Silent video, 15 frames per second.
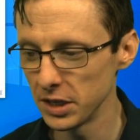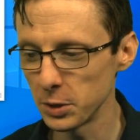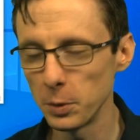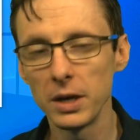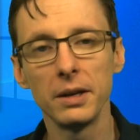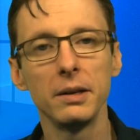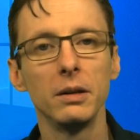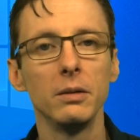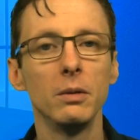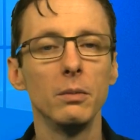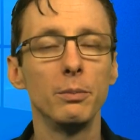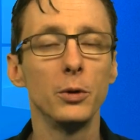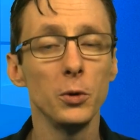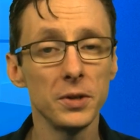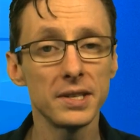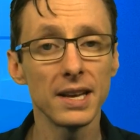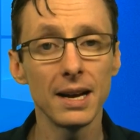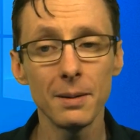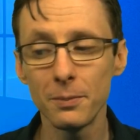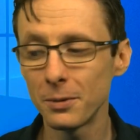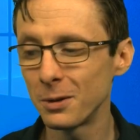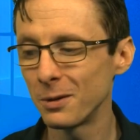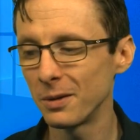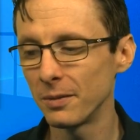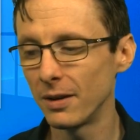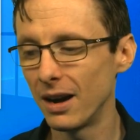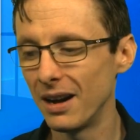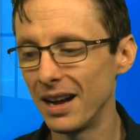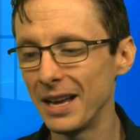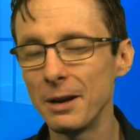So when it boots up,
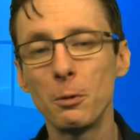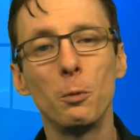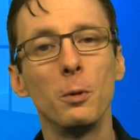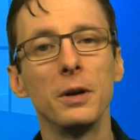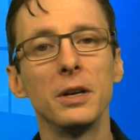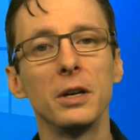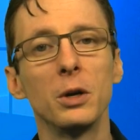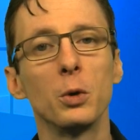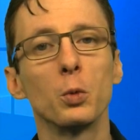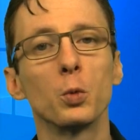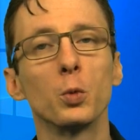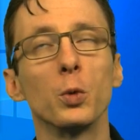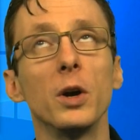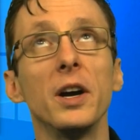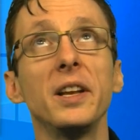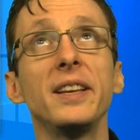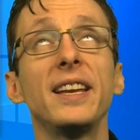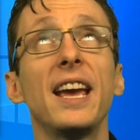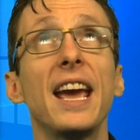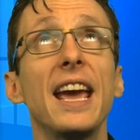uh, it will run